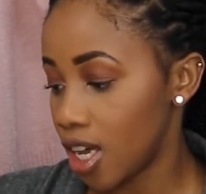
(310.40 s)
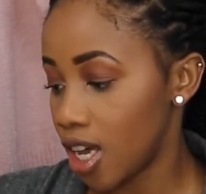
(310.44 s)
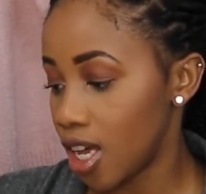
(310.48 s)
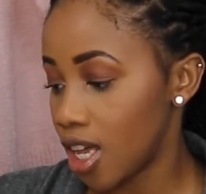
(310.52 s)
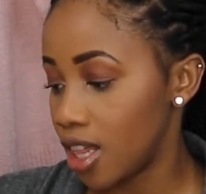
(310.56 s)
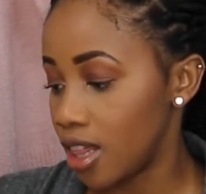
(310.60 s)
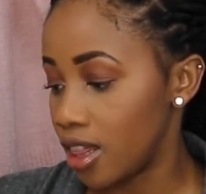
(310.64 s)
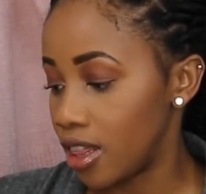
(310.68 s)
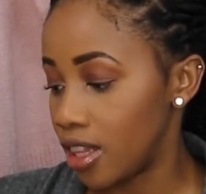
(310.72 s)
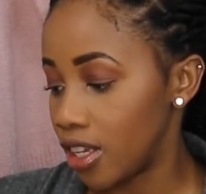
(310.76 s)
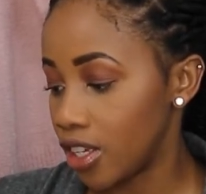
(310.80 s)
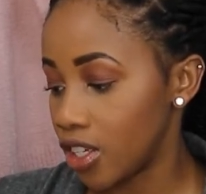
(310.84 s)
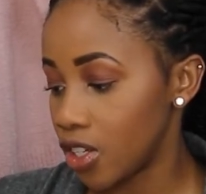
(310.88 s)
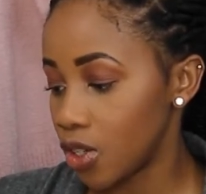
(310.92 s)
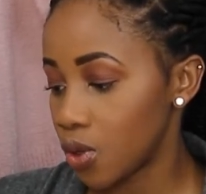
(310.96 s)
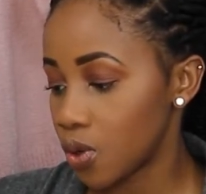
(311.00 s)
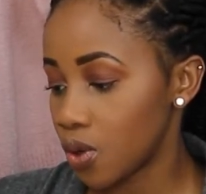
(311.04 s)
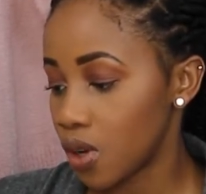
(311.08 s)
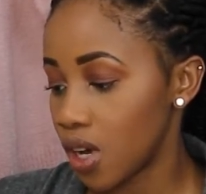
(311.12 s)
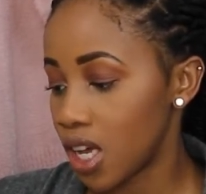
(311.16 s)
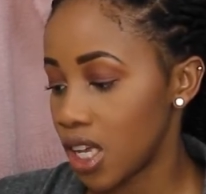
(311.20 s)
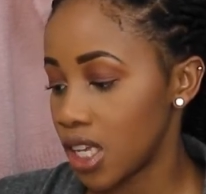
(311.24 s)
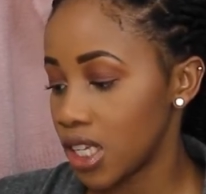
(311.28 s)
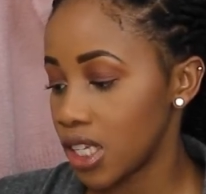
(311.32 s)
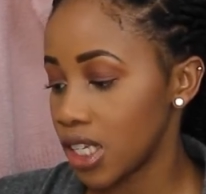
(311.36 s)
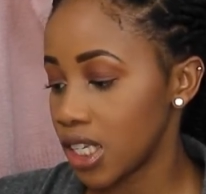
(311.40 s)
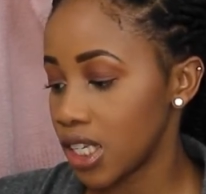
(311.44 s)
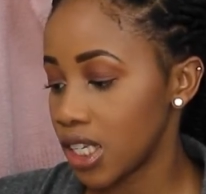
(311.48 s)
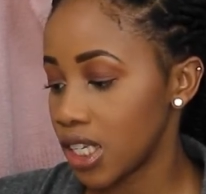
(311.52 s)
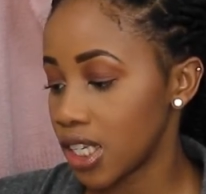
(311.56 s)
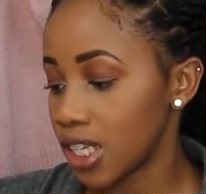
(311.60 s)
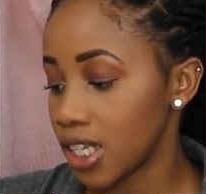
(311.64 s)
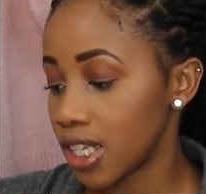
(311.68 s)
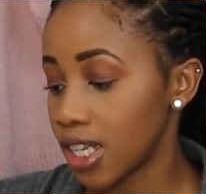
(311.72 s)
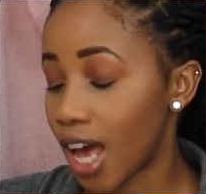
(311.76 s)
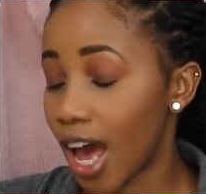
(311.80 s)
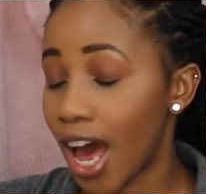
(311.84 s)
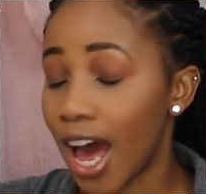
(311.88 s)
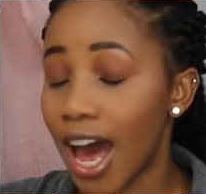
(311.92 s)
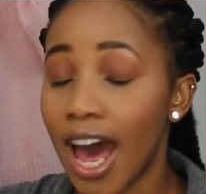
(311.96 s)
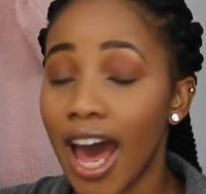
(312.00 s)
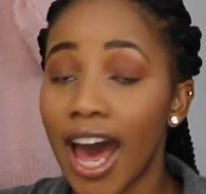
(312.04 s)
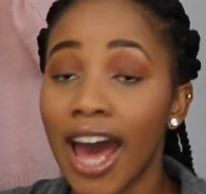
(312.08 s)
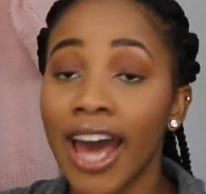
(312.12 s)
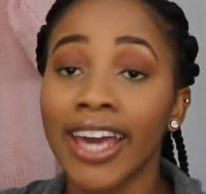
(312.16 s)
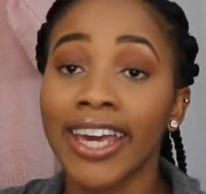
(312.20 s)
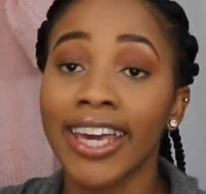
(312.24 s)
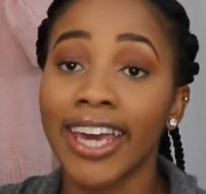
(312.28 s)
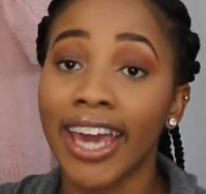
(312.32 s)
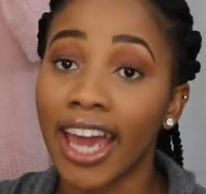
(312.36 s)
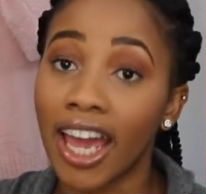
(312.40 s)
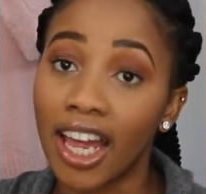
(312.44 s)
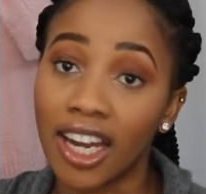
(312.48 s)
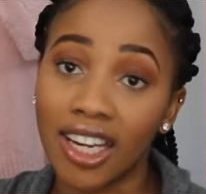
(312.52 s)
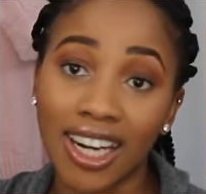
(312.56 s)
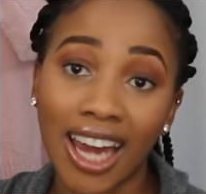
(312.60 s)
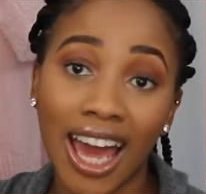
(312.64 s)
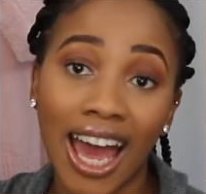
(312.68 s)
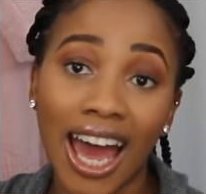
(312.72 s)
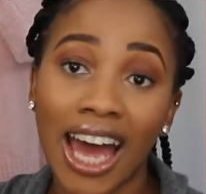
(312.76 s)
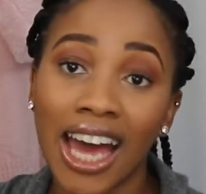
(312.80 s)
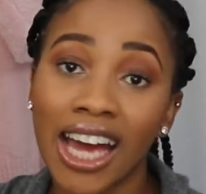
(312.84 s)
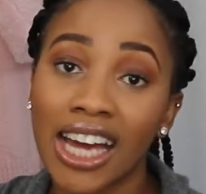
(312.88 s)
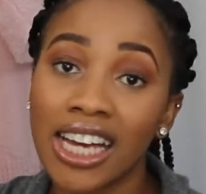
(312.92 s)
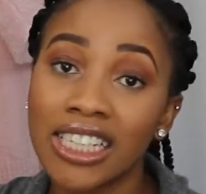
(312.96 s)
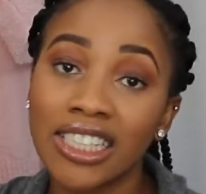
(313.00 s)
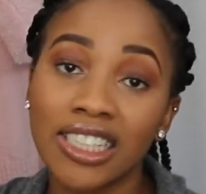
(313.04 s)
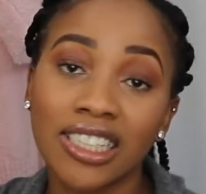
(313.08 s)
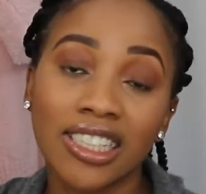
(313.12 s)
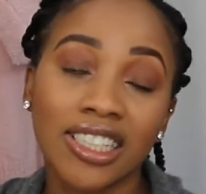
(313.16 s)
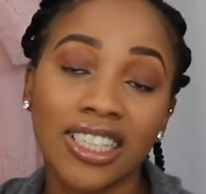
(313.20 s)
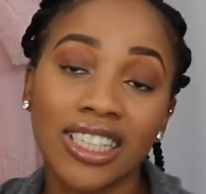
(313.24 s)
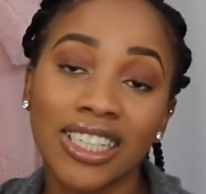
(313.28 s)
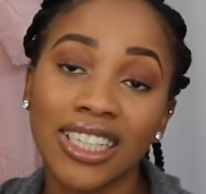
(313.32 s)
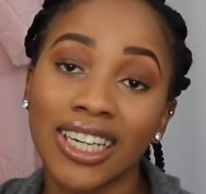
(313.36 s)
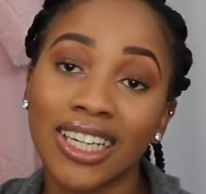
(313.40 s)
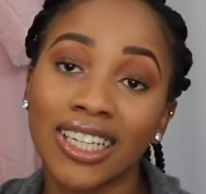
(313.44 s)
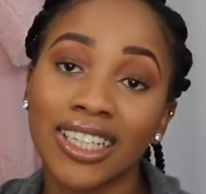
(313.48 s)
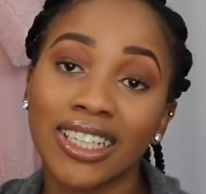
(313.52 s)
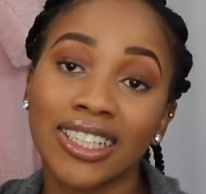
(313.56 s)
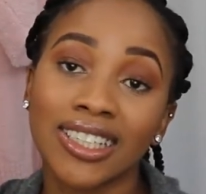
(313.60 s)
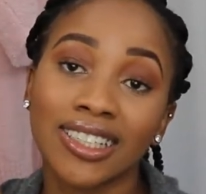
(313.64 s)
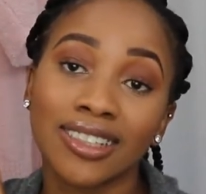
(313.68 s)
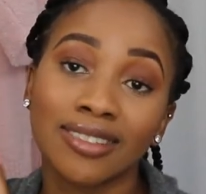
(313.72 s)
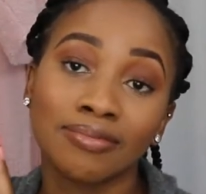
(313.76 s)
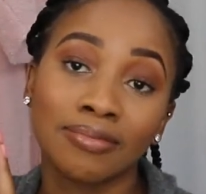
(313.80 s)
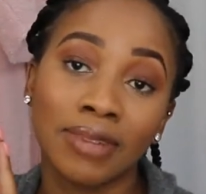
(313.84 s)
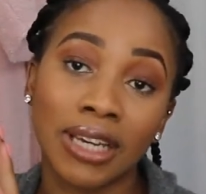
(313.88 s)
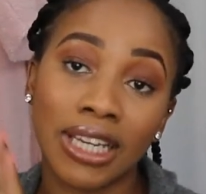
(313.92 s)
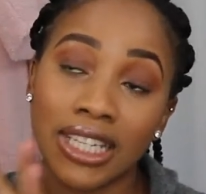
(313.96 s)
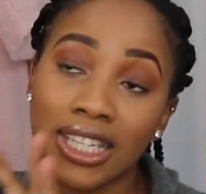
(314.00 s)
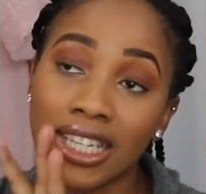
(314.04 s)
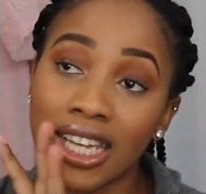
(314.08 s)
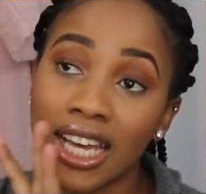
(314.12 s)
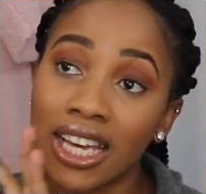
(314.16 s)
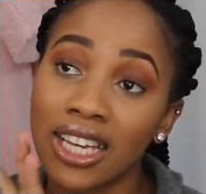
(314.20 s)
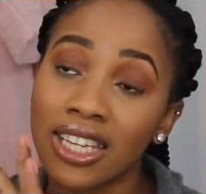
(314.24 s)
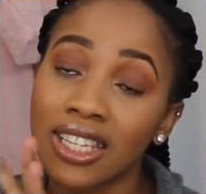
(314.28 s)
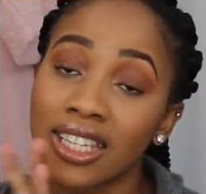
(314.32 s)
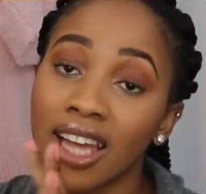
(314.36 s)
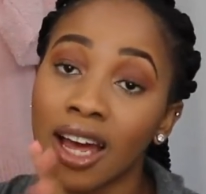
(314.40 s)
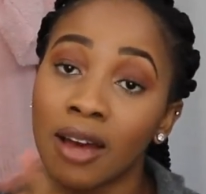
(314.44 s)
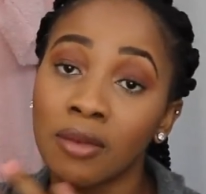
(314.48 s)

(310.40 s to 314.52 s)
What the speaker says: these ones, again, I didn't get my size.